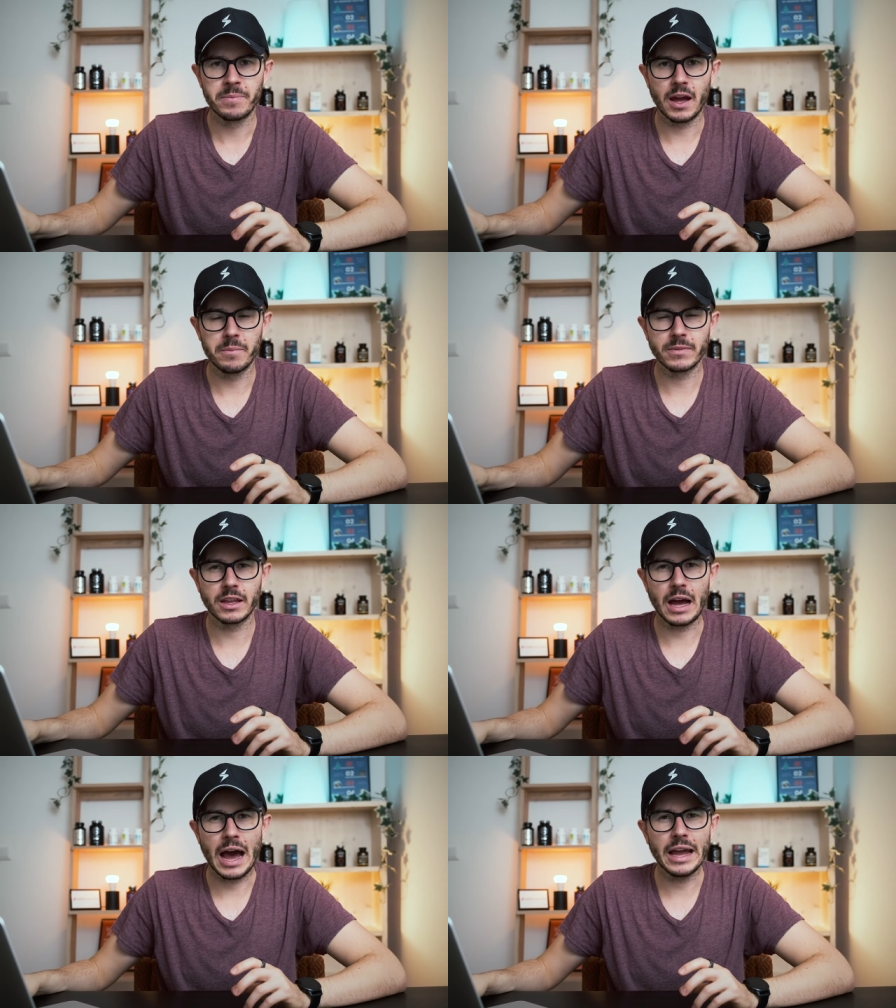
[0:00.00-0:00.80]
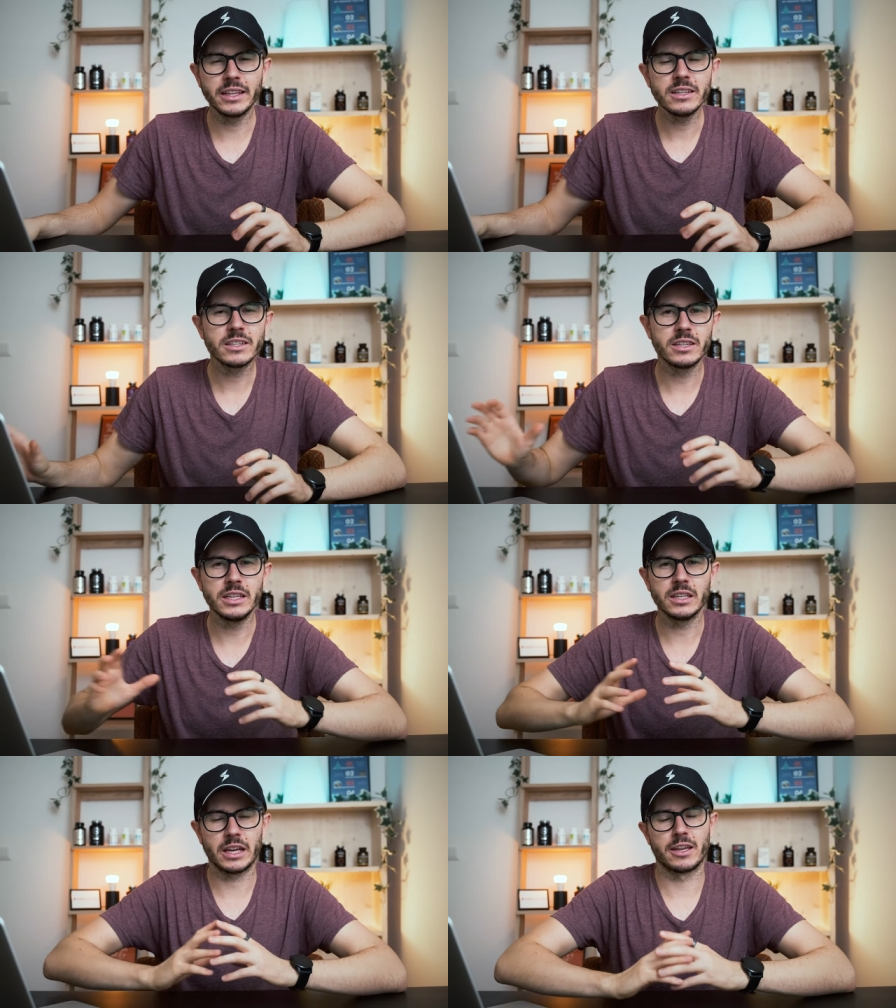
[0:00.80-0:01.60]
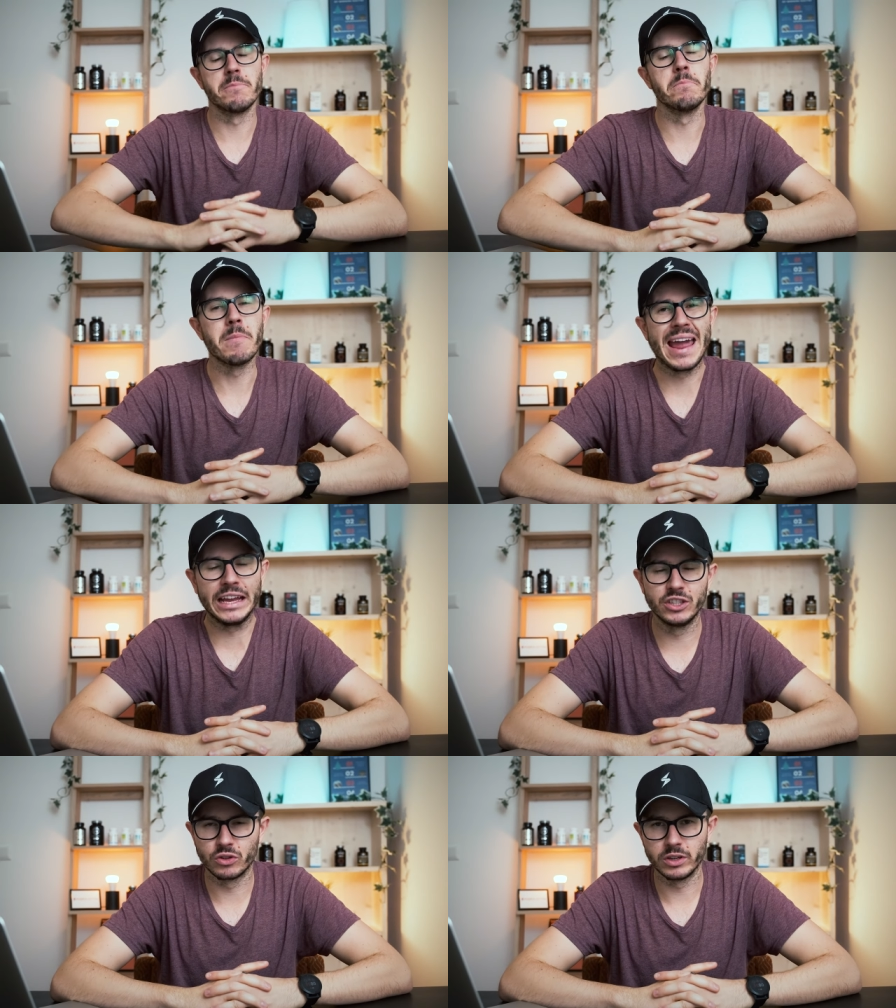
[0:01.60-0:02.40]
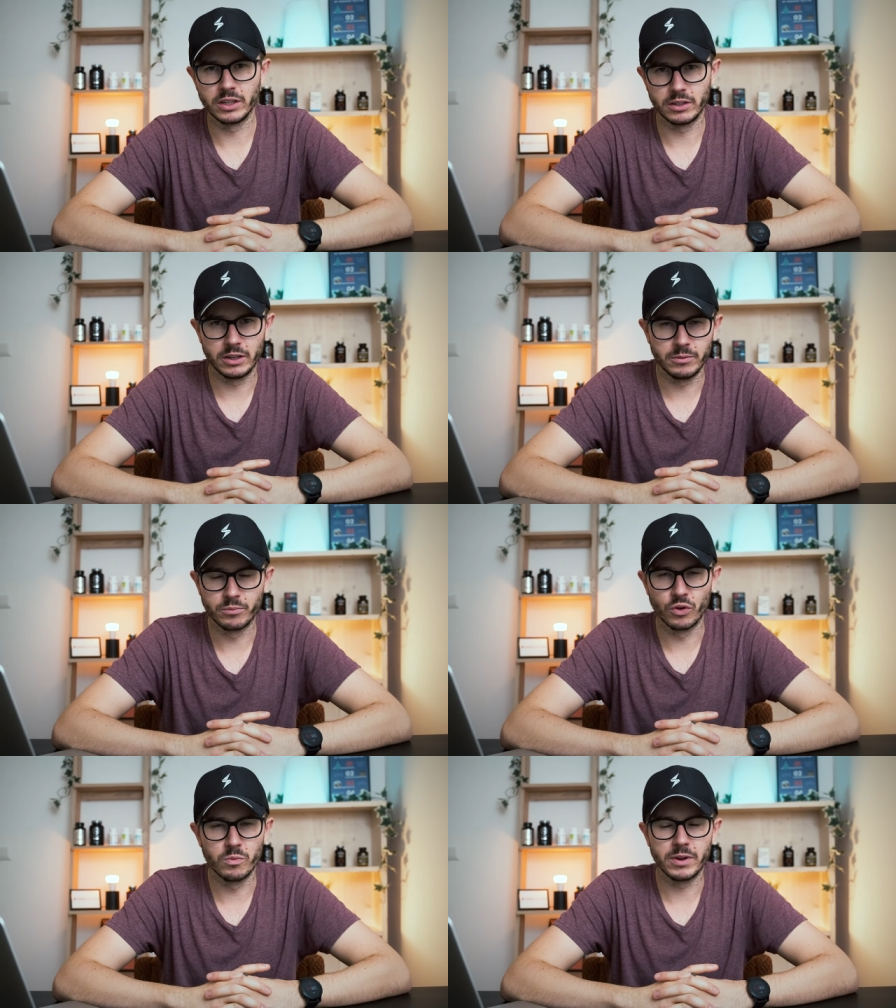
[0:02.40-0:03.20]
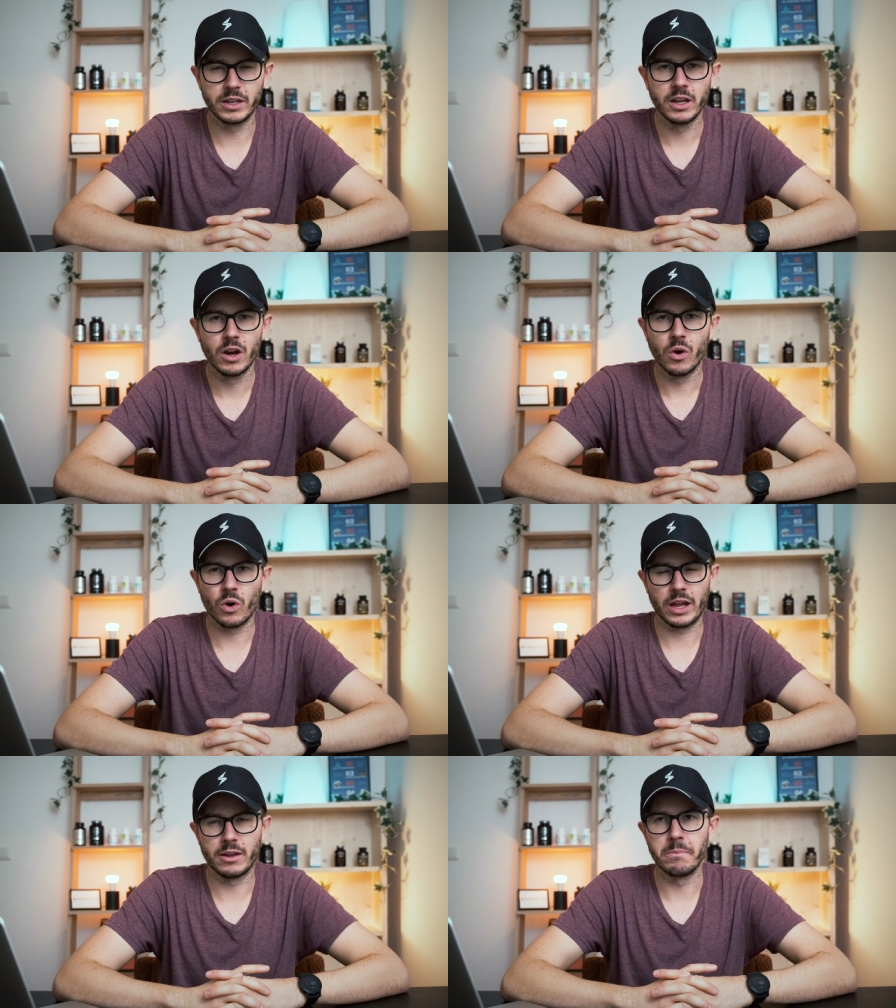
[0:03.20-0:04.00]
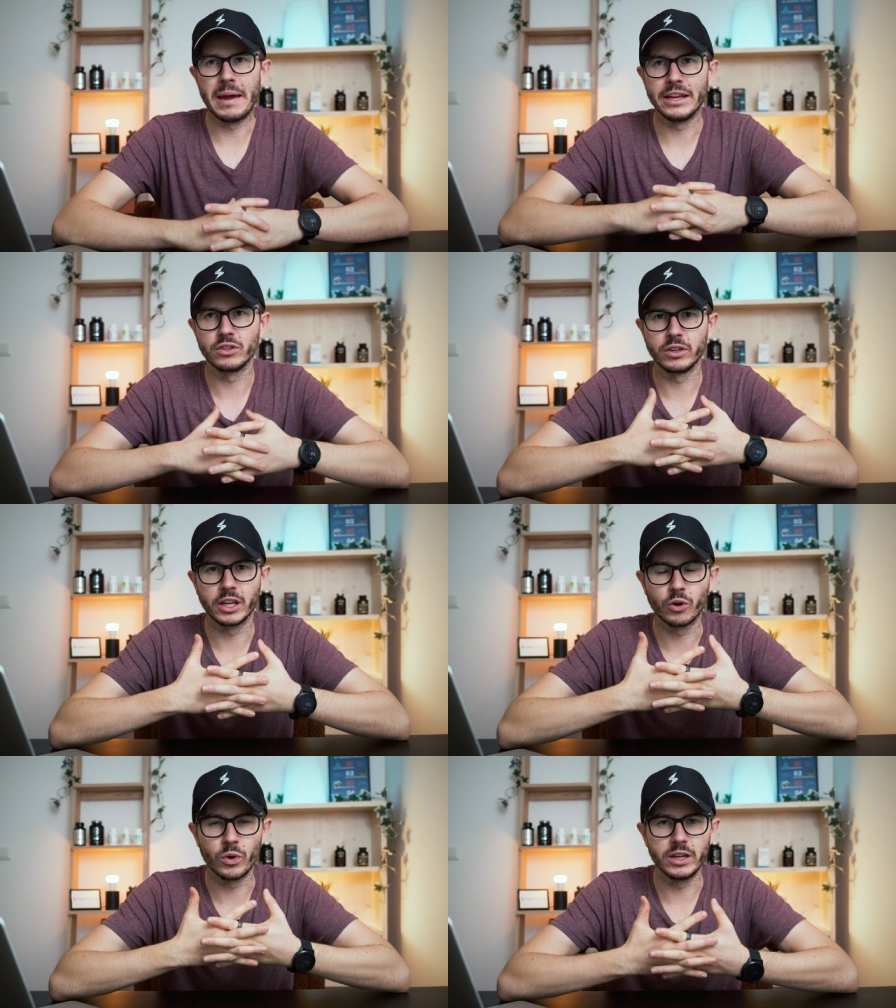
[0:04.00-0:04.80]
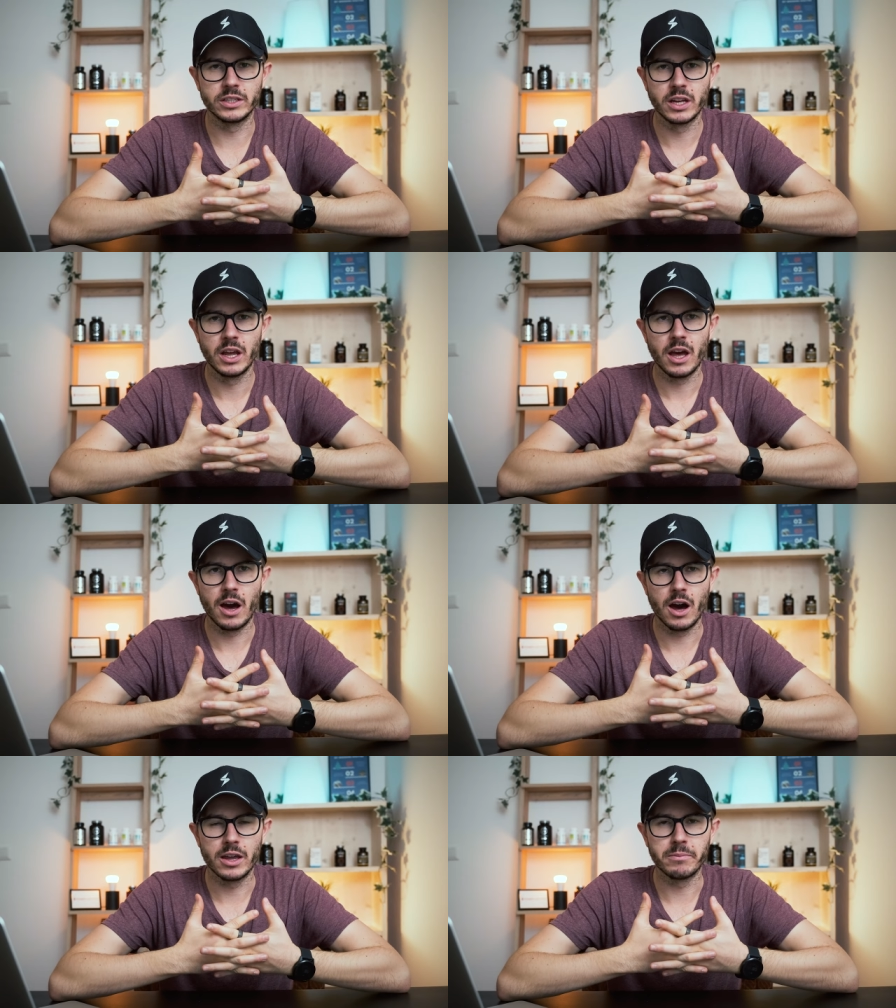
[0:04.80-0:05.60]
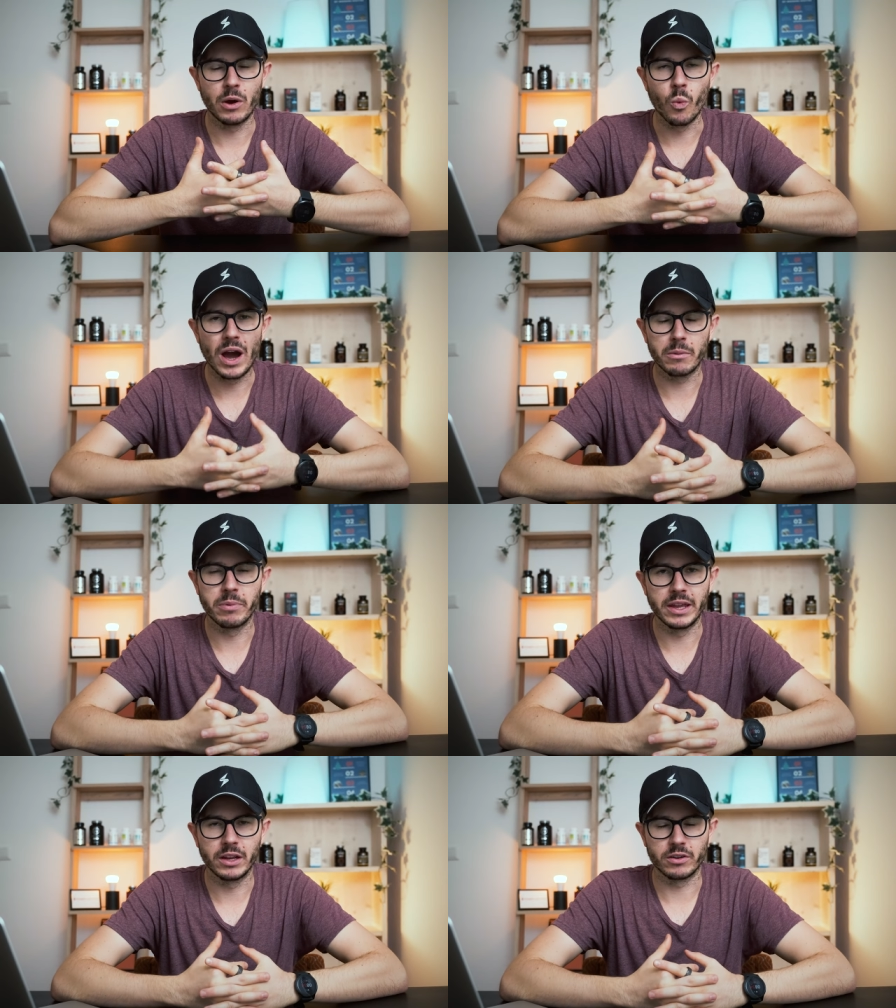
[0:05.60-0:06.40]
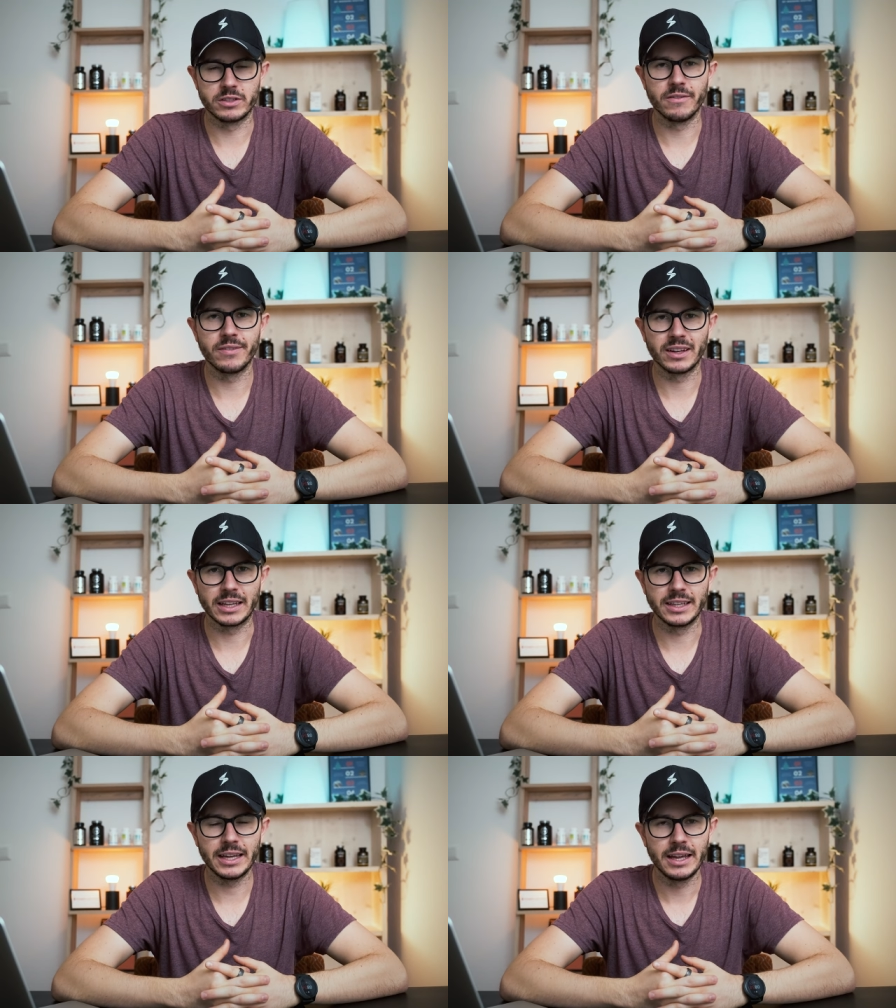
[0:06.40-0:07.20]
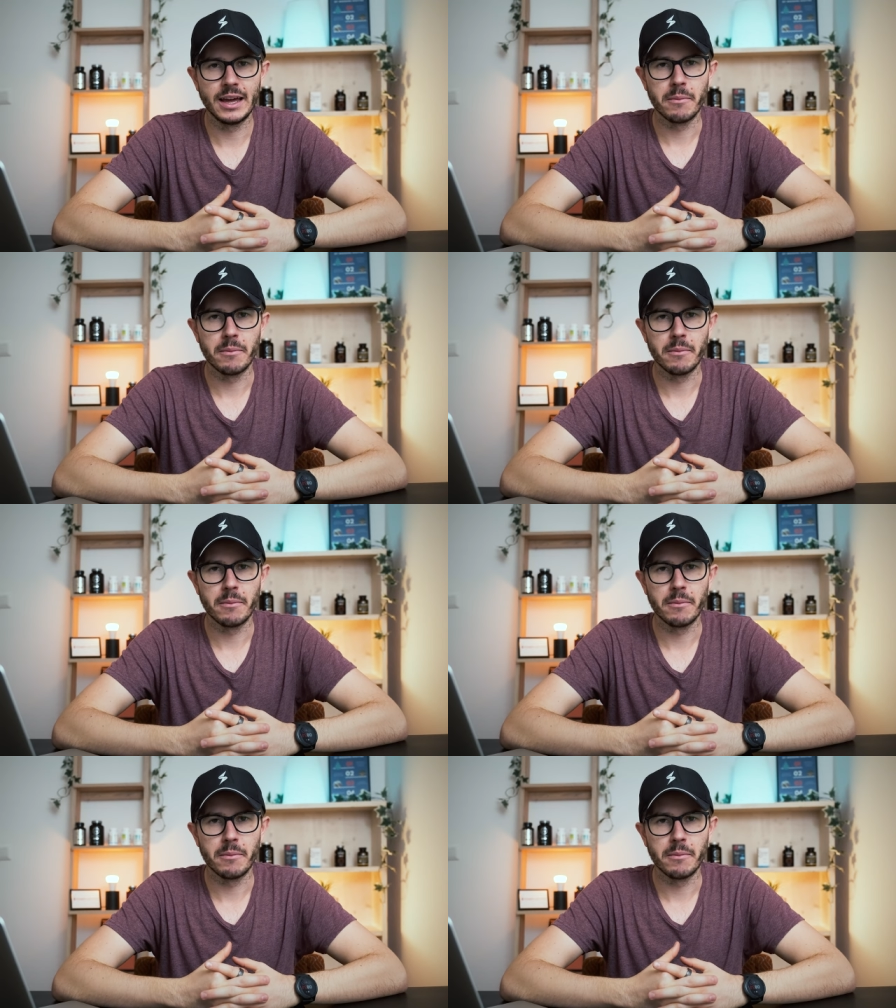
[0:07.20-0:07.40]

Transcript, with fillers: Um, I didn't see like a major improvement or like a major increase uh, in my well-being or something like that,